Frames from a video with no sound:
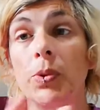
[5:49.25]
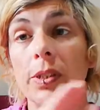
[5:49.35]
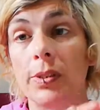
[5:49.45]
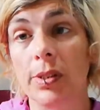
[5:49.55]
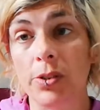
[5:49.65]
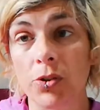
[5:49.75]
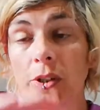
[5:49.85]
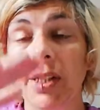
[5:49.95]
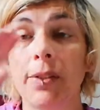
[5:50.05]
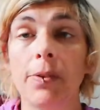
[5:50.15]
It's the
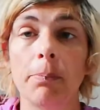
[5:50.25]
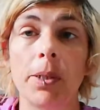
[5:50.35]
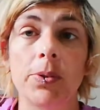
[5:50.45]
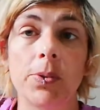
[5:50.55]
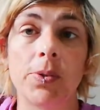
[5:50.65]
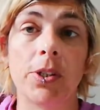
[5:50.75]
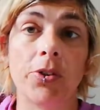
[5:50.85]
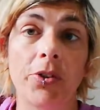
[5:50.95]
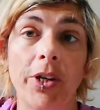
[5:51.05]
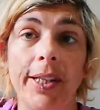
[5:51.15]
strength of the muscles that
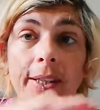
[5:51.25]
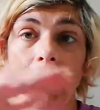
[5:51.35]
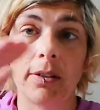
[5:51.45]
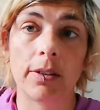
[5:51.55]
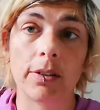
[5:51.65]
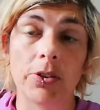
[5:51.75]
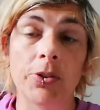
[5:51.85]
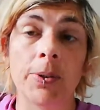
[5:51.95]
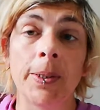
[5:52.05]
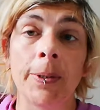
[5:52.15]
create that arch,
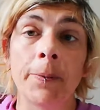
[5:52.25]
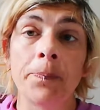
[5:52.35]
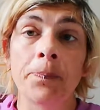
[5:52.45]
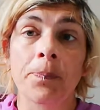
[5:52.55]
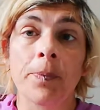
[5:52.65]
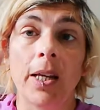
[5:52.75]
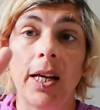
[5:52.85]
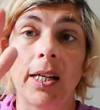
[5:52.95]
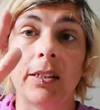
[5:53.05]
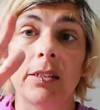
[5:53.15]

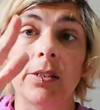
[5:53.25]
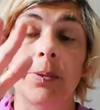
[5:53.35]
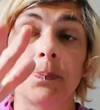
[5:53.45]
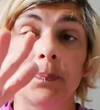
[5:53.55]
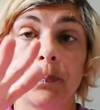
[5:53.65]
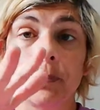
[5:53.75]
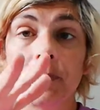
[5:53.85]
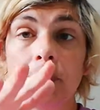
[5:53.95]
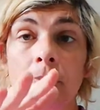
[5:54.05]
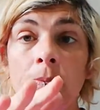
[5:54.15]
and
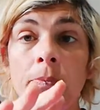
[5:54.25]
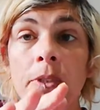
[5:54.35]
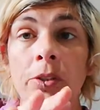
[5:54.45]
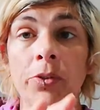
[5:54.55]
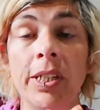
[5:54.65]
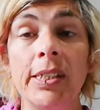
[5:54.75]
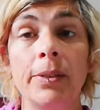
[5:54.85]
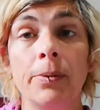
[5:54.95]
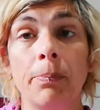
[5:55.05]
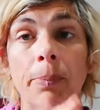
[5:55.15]
the
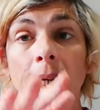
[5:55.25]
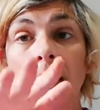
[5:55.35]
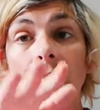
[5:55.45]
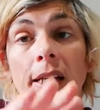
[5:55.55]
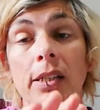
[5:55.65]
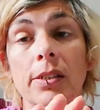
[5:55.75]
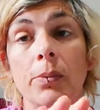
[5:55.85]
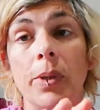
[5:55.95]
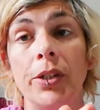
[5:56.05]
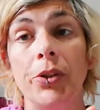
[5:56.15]
reason being is that
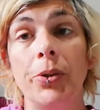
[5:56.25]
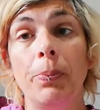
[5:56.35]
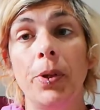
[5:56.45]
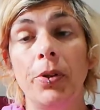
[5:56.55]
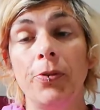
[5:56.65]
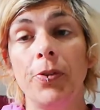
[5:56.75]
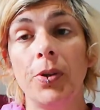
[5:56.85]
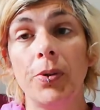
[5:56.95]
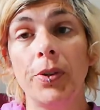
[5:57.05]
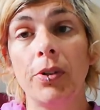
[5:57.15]
when you put your foot
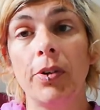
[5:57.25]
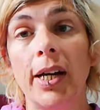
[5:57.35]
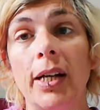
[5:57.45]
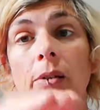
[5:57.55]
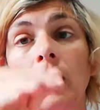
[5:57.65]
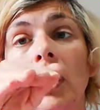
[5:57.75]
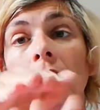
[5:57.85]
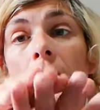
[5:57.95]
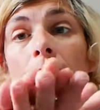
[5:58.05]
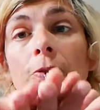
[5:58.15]
on the ground,
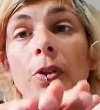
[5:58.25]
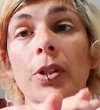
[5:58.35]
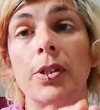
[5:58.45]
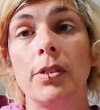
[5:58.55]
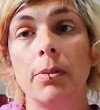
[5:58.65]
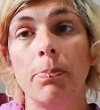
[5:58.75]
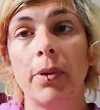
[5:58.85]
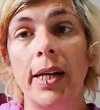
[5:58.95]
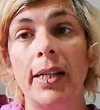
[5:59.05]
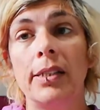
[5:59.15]
your foot can
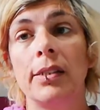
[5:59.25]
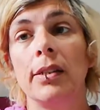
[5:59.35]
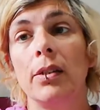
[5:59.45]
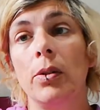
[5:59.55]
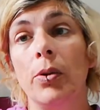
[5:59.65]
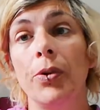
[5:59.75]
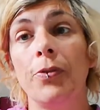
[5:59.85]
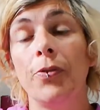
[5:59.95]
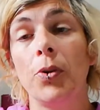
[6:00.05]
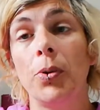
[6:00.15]
spread on the
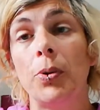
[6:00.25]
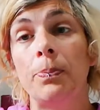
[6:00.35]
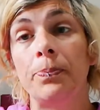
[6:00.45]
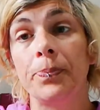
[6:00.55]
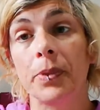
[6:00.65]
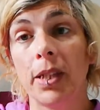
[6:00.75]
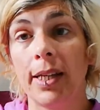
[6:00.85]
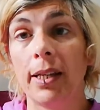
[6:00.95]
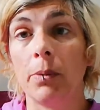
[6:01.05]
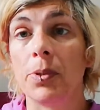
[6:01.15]
floor, and it
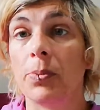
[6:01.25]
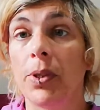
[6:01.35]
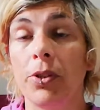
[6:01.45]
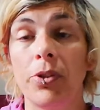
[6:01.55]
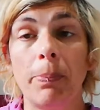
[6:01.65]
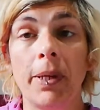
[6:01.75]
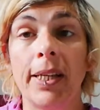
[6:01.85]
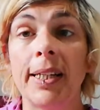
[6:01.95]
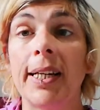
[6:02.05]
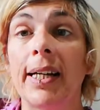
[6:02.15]
helps with
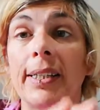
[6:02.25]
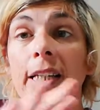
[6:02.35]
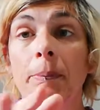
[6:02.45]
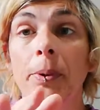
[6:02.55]
gripping and keeping